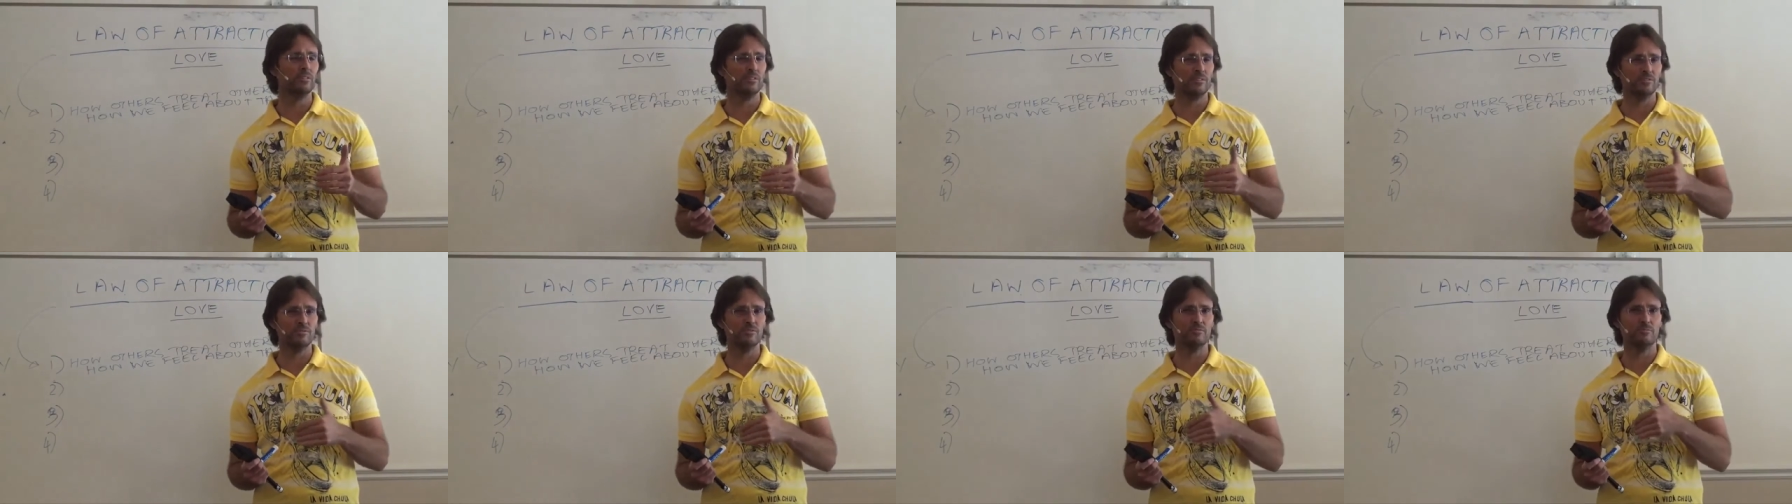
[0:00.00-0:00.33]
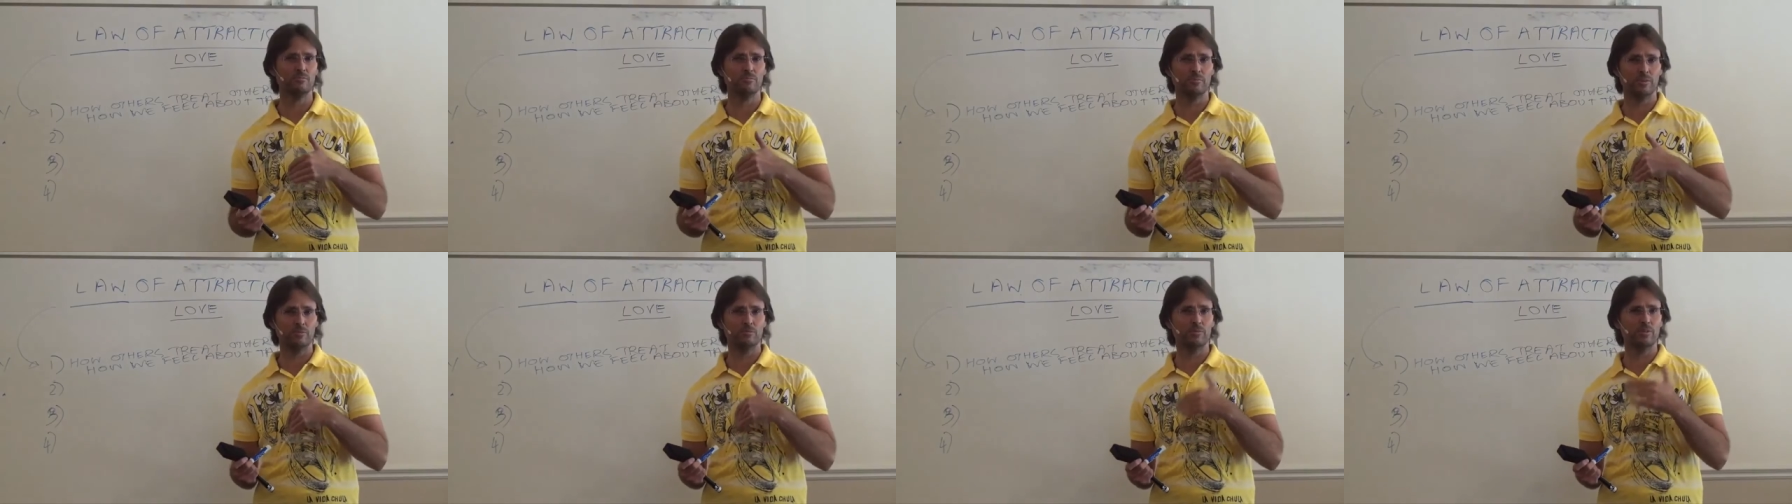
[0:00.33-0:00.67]
can,
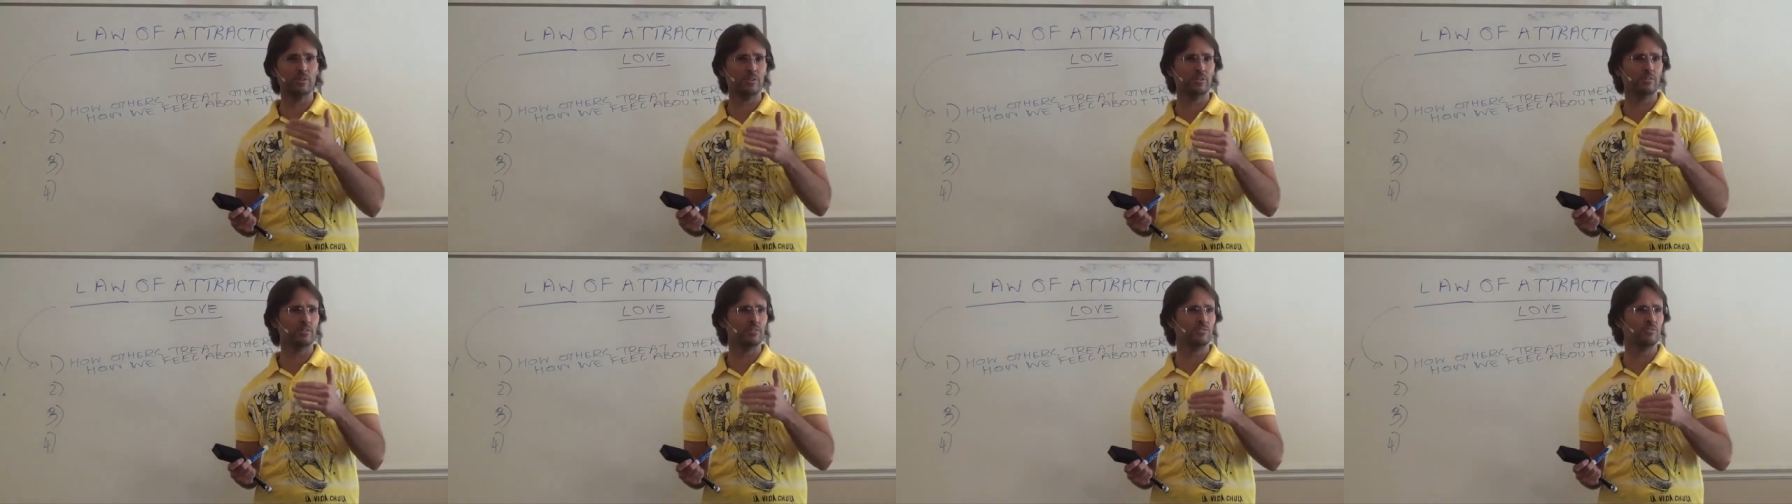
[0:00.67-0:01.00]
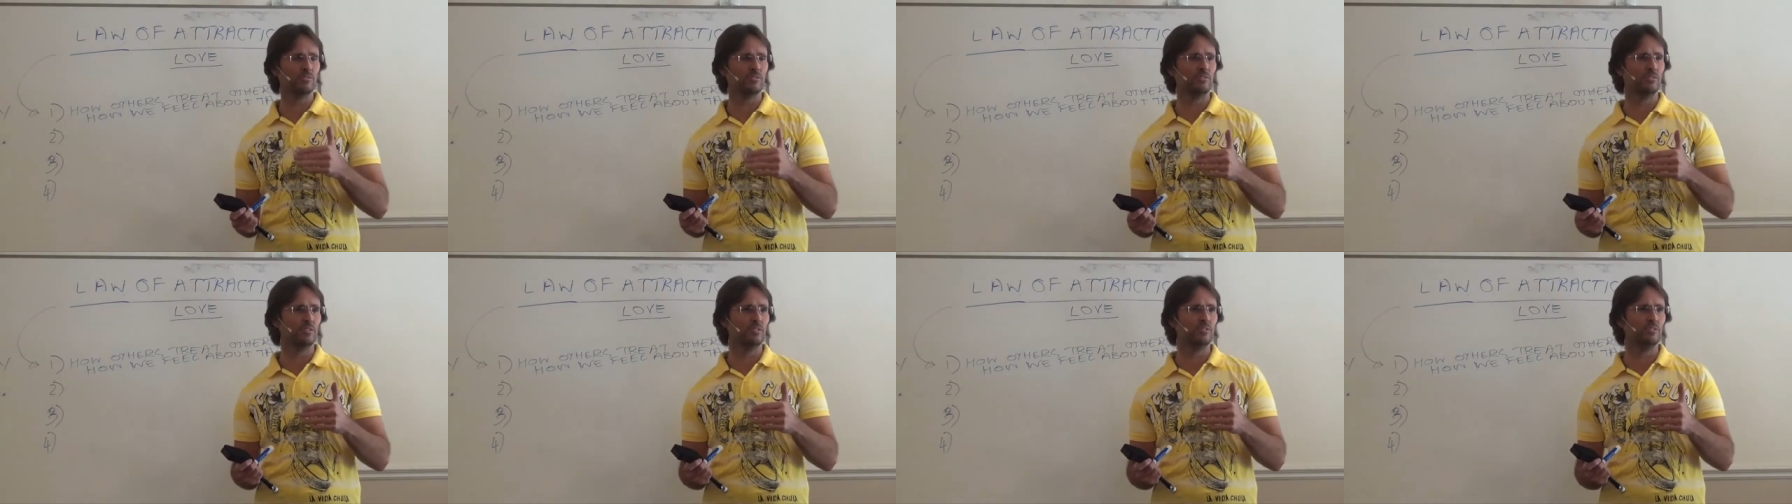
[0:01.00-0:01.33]
we're working on
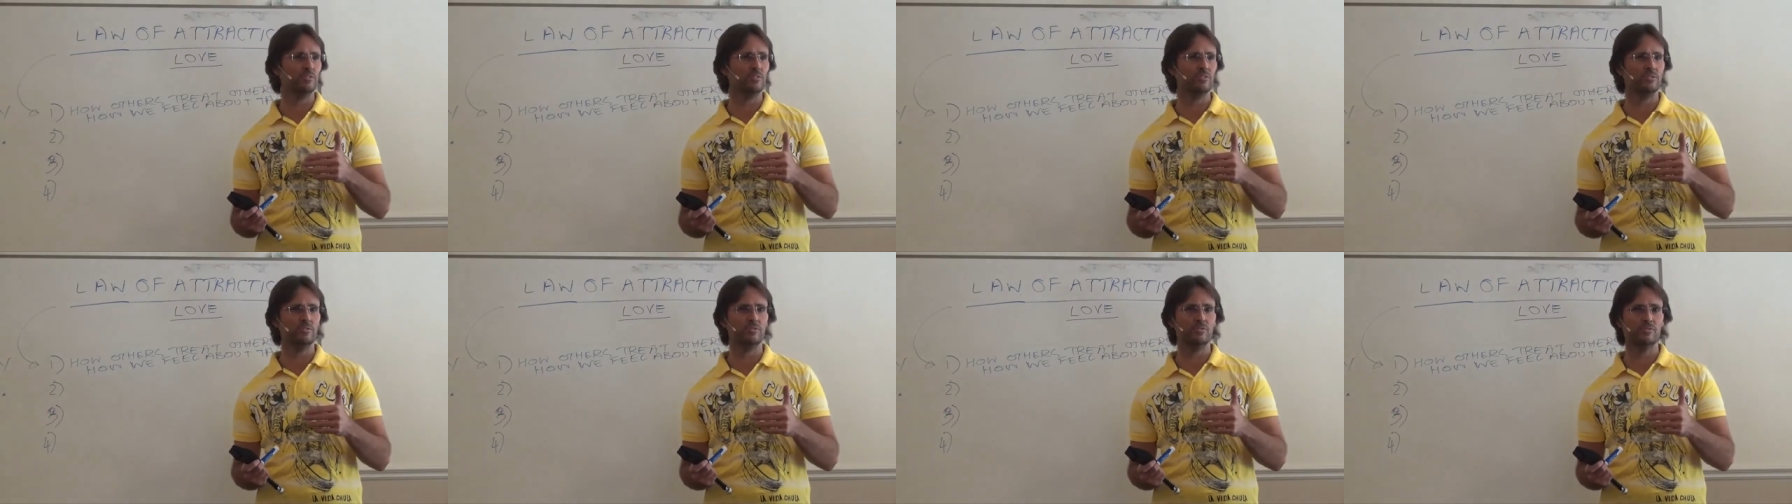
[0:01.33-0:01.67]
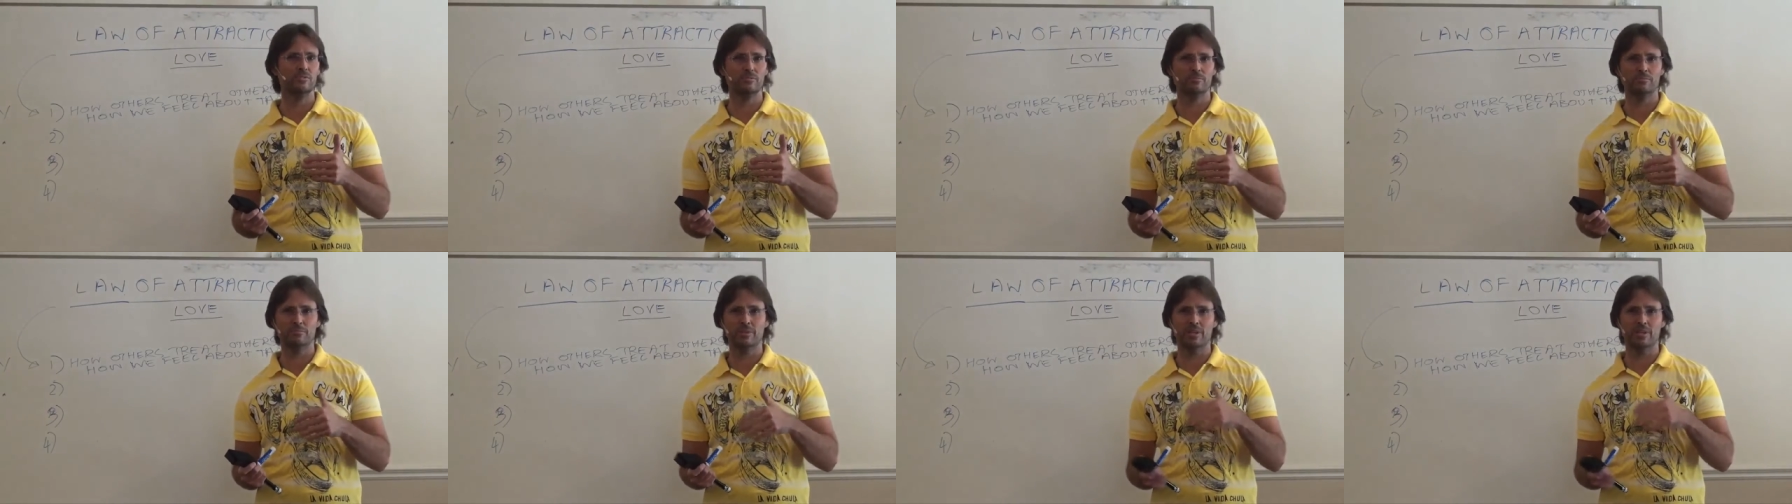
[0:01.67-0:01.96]
certain issues.